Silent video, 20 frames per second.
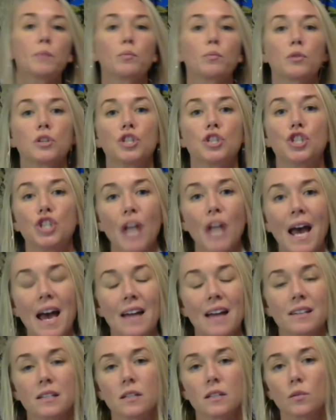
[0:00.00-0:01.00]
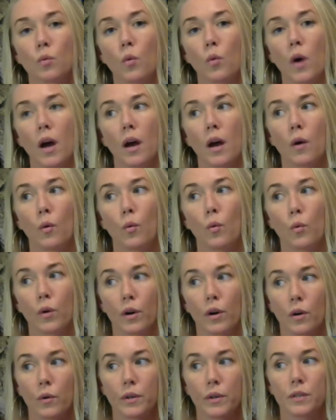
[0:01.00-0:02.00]
project is what
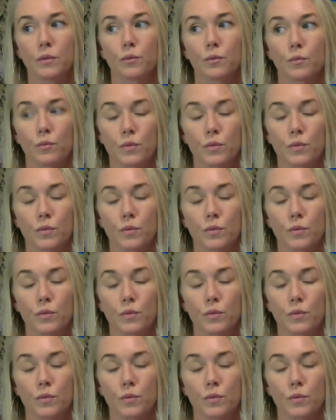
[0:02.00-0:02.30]
we're going to